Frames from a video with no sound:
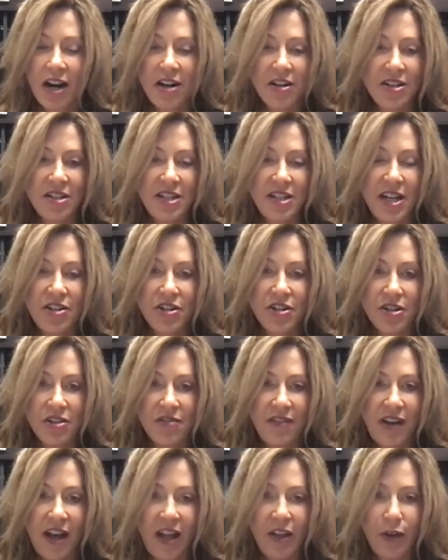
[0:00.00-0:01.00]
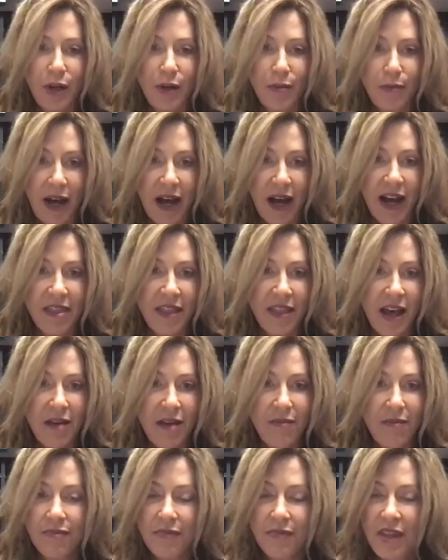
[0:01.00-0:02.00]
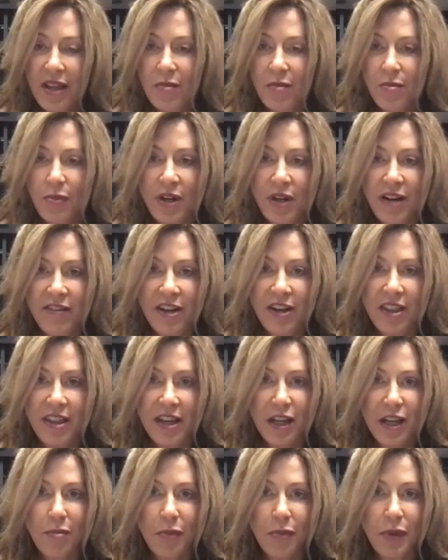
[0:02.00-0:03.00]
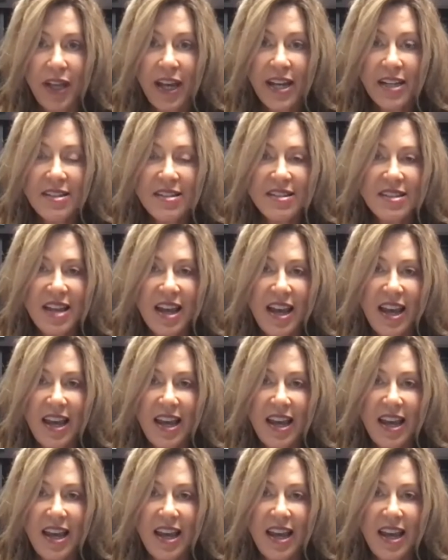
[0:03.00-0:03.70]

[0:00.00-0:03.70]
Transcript: Our stagers follow in behind them, put everything in place,